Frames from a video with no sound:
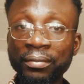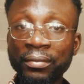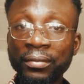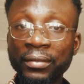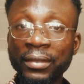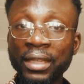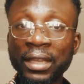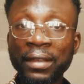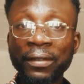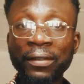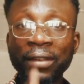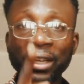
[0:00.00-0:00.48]

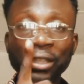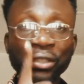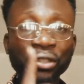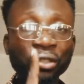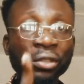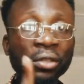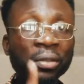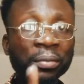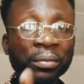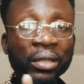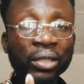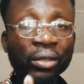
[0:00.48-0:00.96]
in fact, you
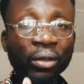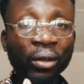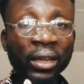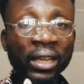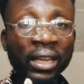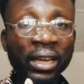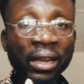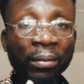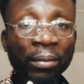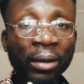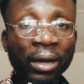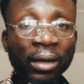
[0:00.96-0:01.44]
shouldn't be
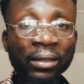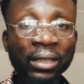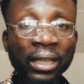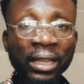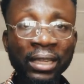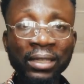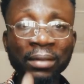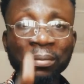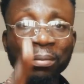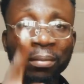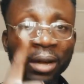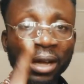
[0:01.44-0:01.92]
talking about
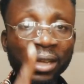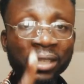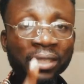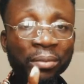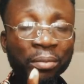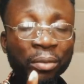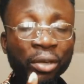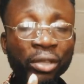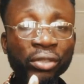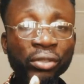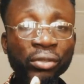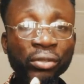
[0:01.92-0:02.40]
that. The
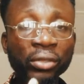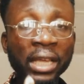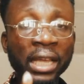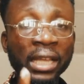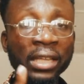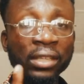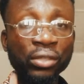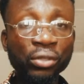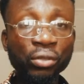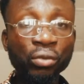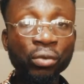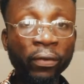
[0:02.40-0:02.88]
maximum you should
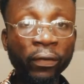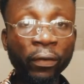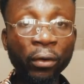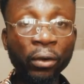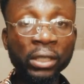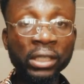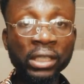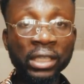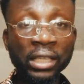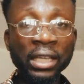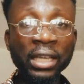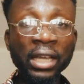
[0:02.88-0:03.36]
get is
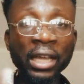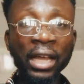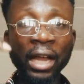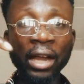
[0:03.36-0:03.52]
240,